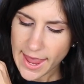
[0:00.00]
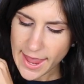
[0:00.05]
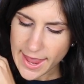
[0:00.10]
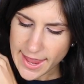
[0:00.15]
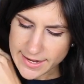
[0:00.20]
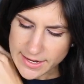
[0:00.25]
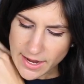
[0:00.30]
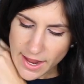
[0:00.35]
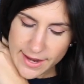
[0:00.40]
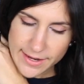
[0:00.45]

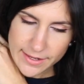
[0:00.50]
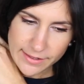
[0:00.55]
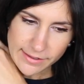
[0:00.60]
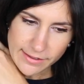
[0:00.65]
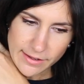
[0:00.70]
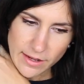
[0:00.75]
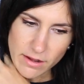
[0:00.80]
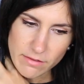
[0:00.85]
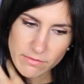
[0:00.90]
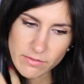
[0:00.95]
And I
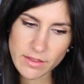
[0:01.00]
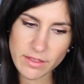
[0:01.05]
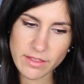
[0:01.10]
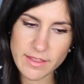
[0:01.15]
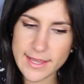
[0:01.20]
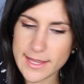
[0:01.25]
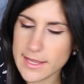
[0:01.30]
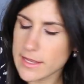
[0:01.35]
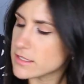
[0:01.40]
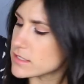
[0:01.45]
love
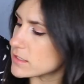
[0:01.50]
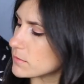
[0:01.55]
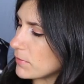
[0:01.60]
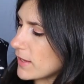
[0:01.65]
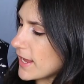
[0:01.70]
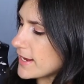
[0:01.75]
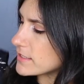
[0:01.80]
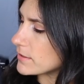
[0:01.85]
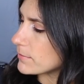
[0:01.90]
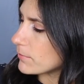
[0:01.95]
the
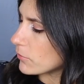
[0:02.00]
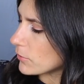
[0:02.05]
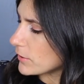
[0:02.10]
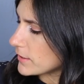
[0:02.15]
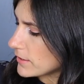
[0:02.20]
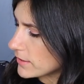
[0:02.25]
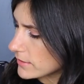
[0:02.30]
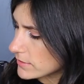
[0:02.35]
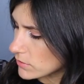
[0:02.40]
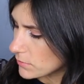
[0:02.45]
splatter print.